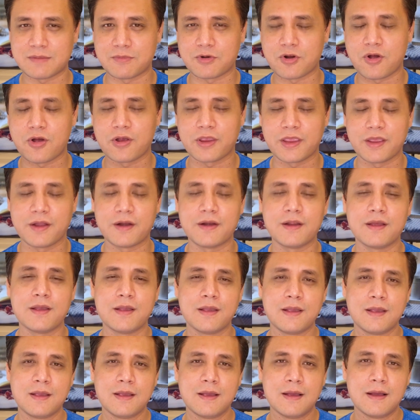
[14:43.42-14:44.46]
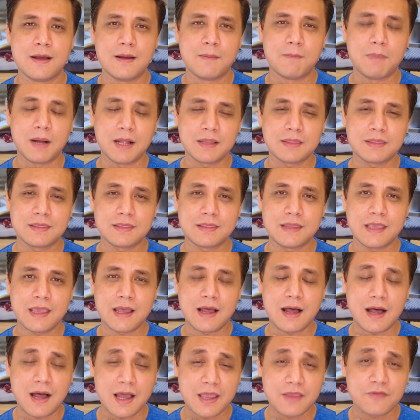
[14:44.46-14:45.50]
wrong here. But
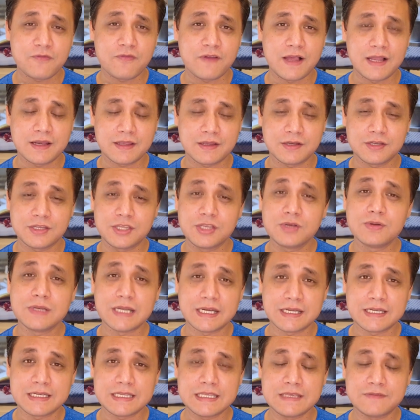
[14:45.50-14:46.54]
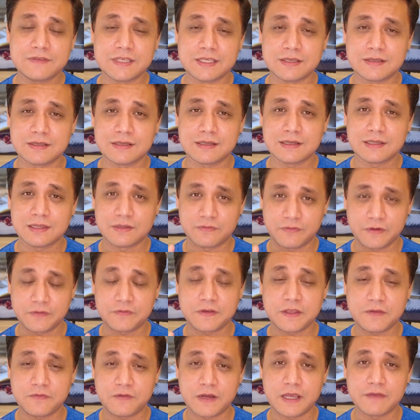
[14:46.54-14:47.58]
their iFalcon QLED TV, the
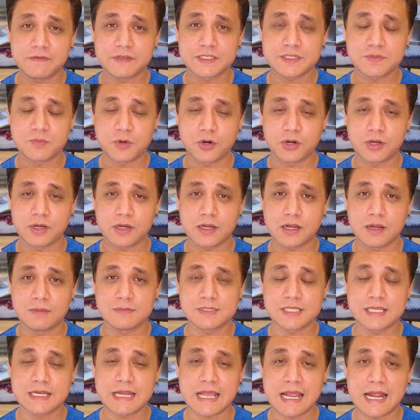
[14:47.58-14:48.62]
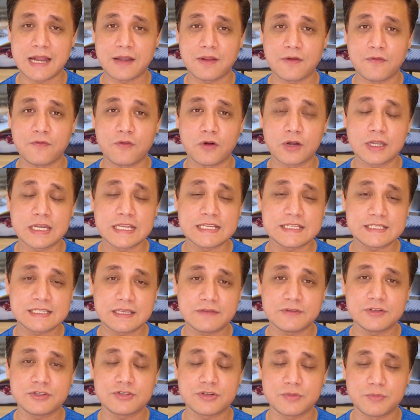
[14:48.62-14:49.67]
55-inch model, comes in at
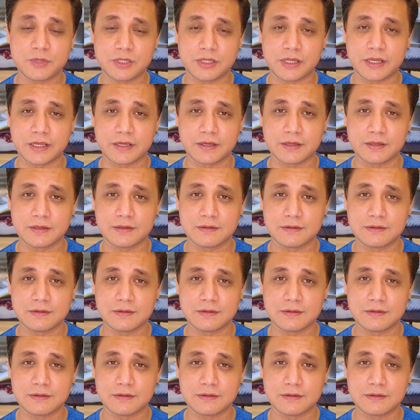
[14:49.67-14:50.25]
47,999.